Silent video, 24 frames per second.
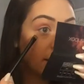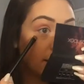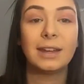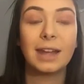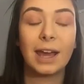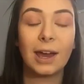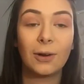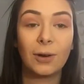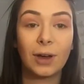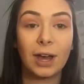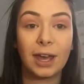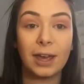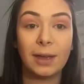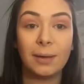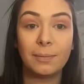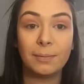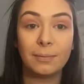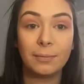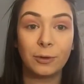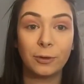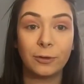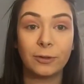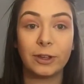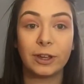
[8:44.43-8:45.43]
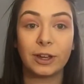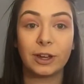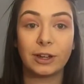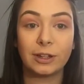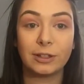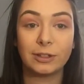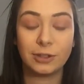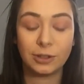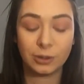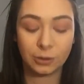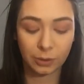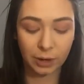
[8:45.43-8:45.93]
Now I am moving
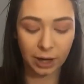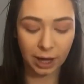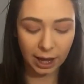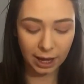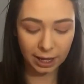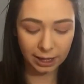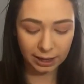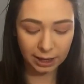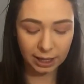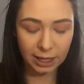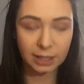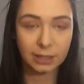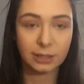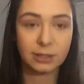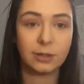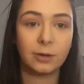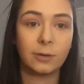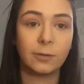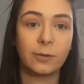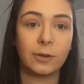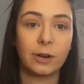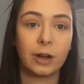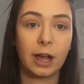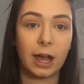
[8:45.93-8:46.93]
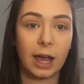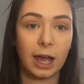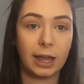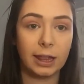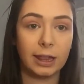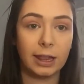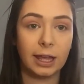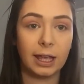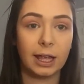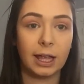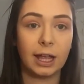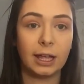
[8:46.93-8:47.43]
on to highlight. So for
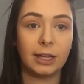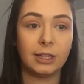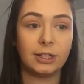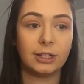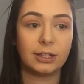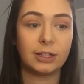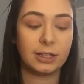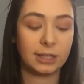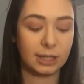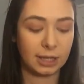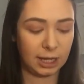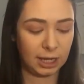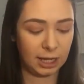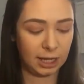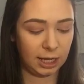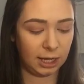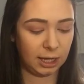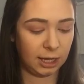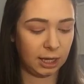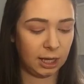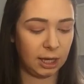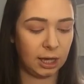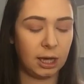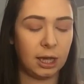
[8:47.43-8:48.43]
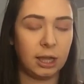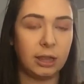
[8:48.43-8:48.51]
highlight, I just take